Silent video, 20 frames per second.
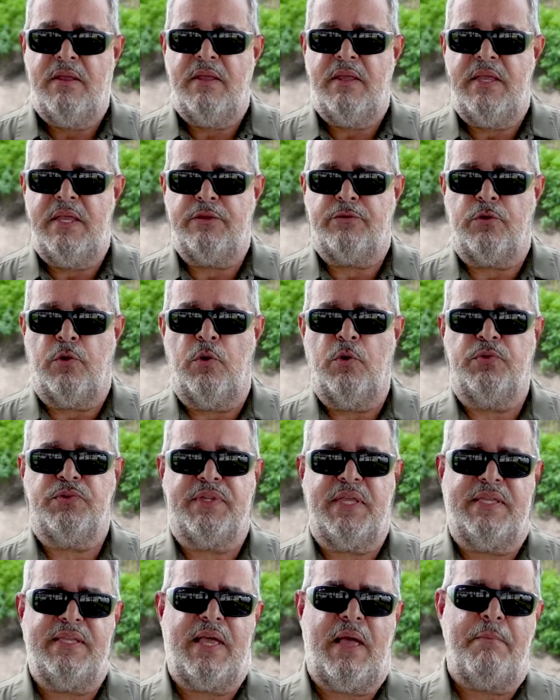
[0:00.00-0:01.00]
And all
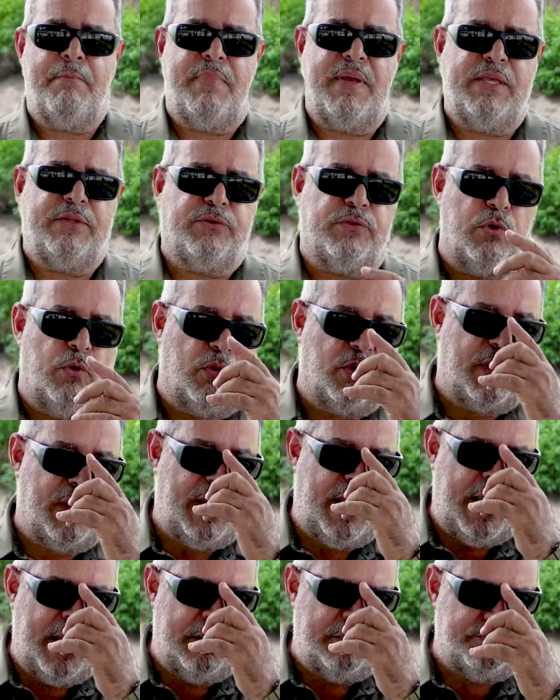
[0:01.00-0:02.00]
of you have seen
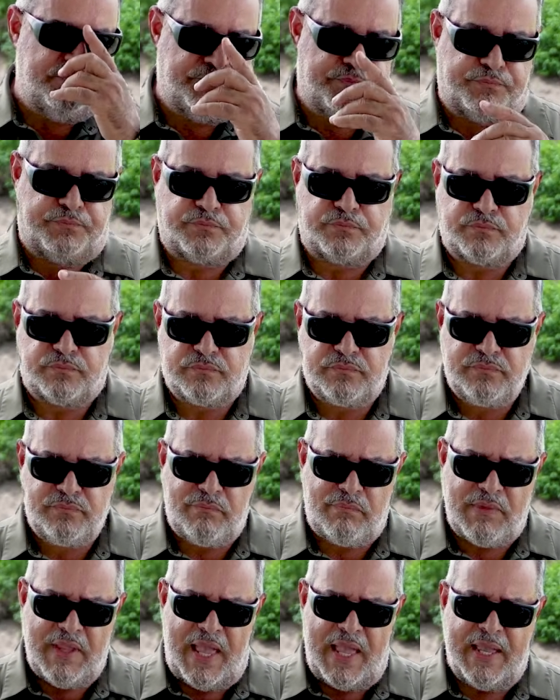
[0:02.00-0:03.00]
that
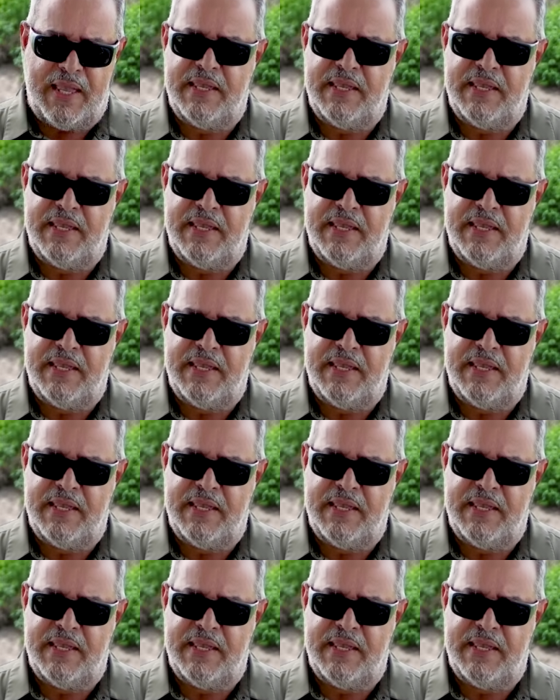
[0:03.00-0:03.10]
in